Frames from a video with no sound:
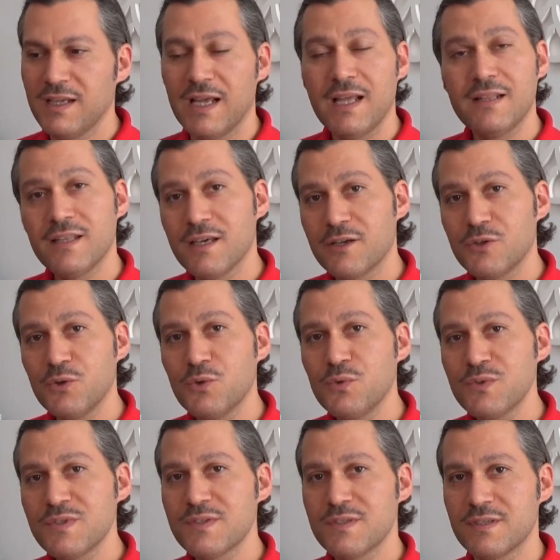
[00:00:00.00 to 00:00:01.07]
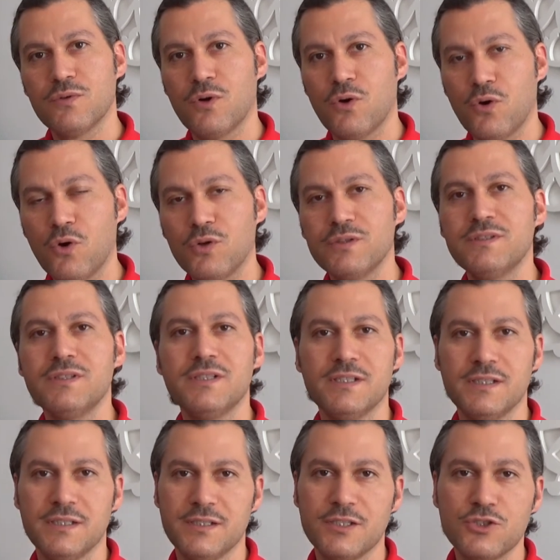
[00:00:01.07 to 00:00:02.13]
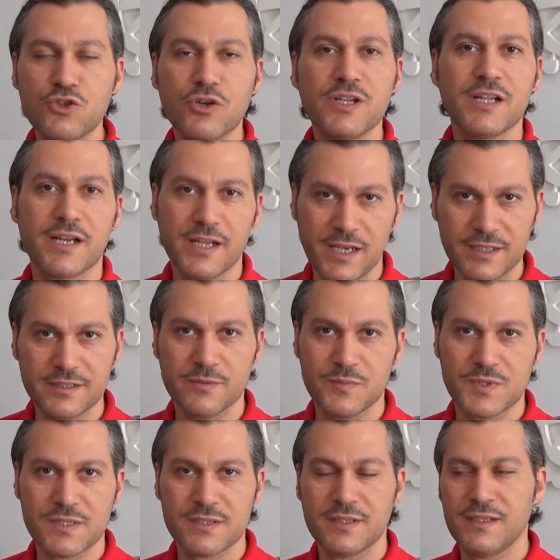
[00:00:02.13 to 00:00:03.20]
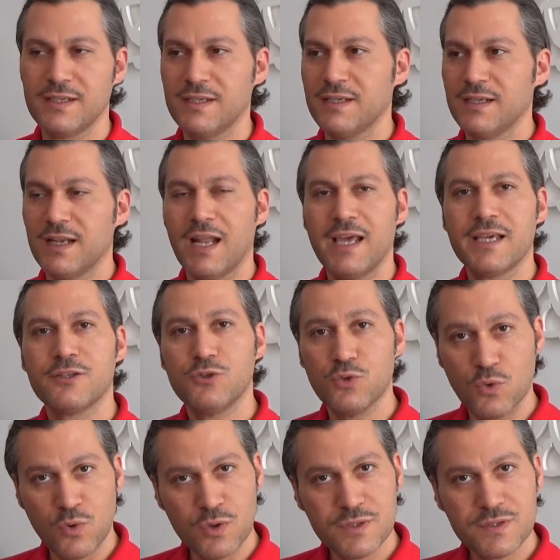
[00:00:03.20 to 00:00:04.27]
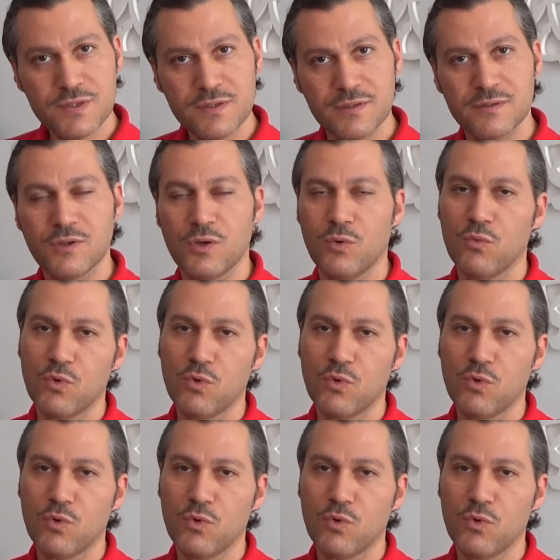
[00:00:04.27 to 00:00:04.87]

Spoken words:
and they are used on the joinery items like doors,